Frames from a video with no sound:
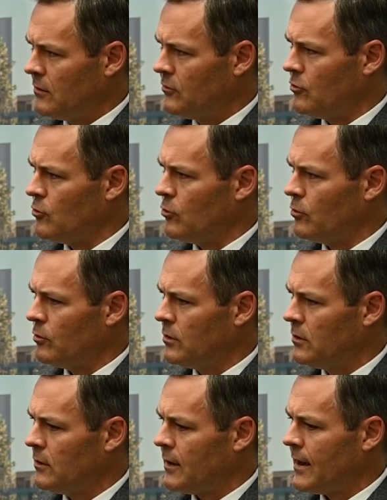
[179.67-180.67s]
to
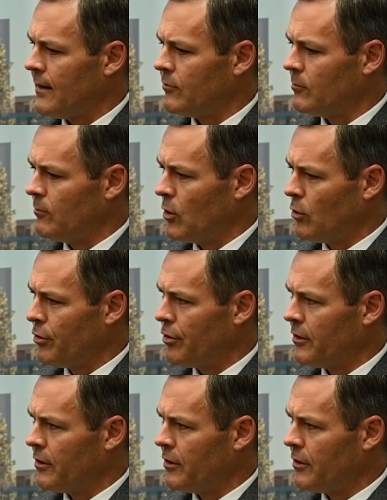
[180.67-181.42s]
having both